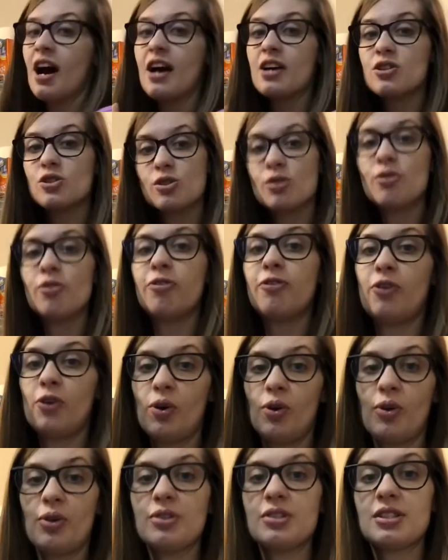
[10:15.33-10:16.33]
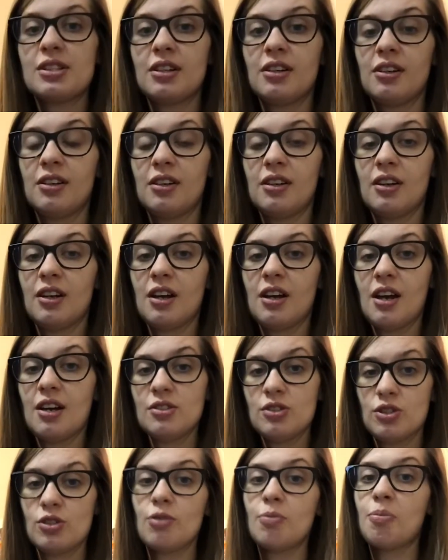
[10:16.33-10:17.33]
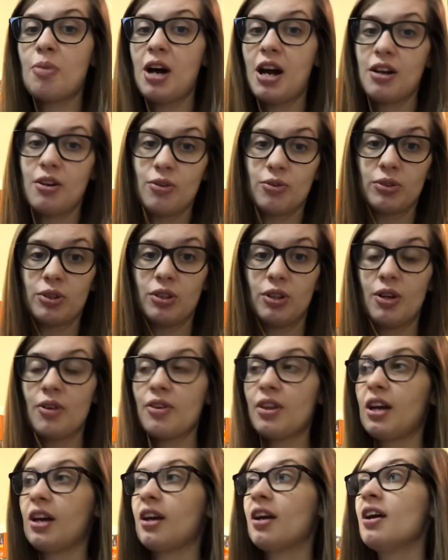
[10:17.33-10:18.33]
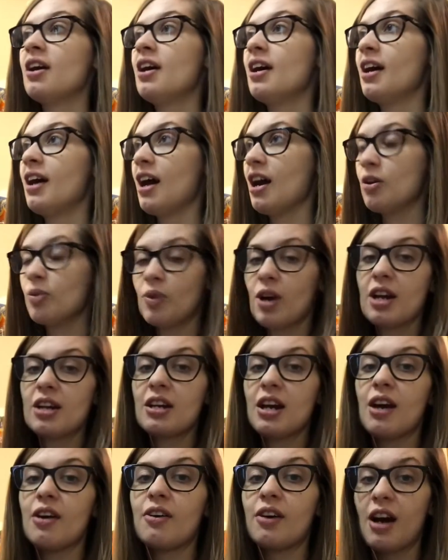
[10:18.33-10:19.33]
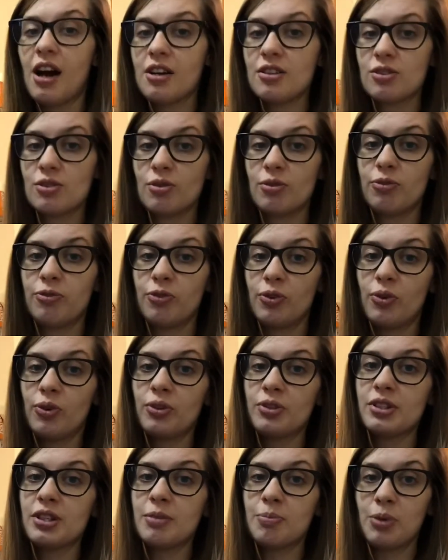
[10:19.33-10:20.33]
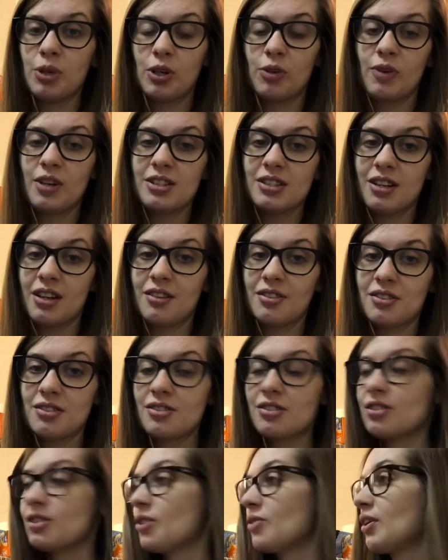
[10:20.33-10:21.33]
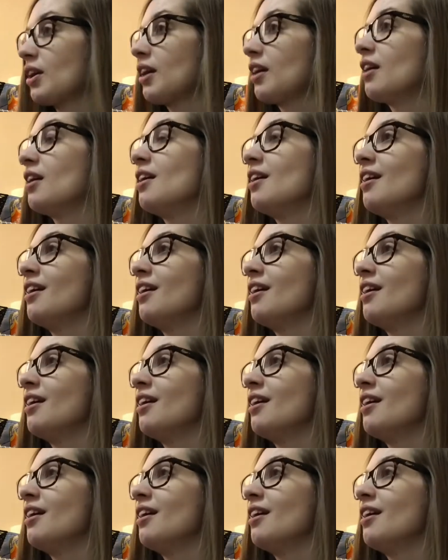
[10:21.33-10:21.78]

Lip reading: I do fold and do my own clothing. And right now I do fold and put away Silas's clothing.